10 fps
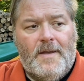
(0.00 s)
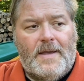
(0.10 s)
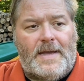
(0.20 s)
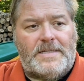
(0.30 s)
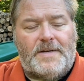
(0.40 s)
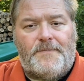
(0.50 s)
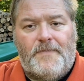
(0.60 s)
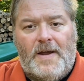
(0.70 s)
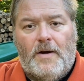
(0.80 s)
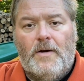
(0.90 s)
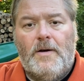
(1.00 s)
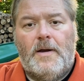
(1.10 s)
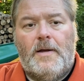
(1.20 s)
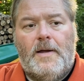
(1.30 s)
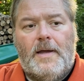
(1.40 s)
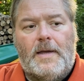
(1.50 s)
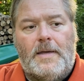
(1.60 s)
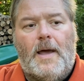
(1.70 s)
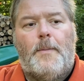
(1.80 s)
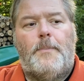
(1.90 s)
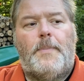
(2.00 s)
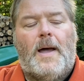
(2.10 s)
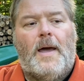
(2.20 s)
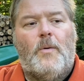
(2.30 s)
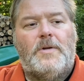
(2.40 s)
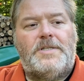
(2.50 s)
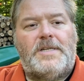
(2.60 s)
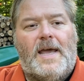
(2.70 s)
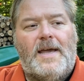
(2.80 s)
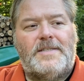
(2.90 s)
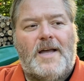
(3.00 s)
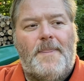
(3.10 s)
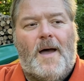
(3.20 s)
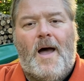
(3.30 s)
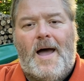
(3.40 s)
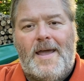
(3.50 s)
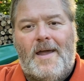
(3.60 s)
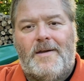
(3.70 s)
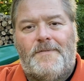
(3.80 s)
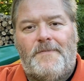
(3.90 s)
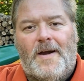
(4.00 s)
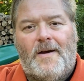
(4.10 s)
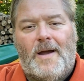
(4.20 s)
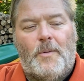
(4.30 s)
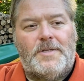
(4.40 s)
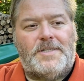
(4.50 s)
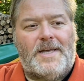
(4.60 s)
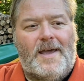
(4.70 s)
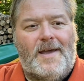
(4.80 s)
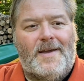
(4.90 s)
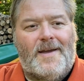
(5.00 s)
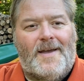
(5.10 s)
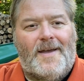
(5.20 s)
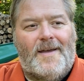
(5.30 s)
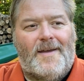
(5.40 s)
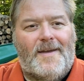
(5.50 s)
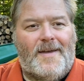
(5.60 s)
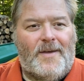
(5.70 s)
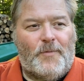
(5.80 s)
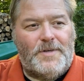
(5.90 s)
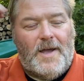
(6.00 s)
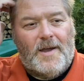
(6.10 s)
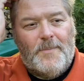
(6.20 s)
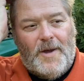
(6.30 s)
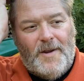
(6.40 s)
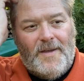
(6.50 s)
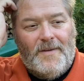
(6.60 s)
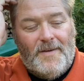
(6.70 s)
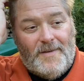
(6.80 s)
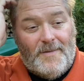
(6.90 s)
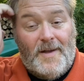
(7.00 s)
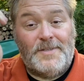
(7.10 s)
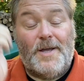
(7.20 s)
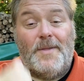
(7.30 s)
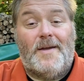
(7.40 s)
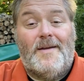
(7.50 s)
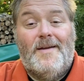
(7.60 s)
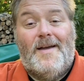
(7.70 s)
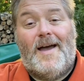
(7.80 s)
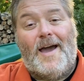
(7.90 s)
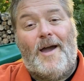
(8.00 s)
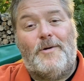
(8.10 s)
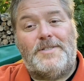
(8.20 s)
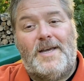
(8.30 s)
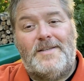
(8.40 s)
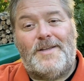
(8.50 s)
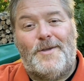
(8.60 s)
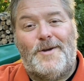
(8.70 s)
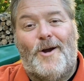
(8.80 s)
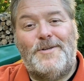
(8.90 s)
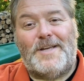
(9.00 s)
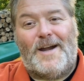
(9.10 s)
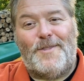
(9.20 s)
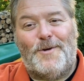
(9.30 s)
Is it fair? Yep, I would say it's on the high end of fair. I would say if we talk about it, I always say it's on the dark side of the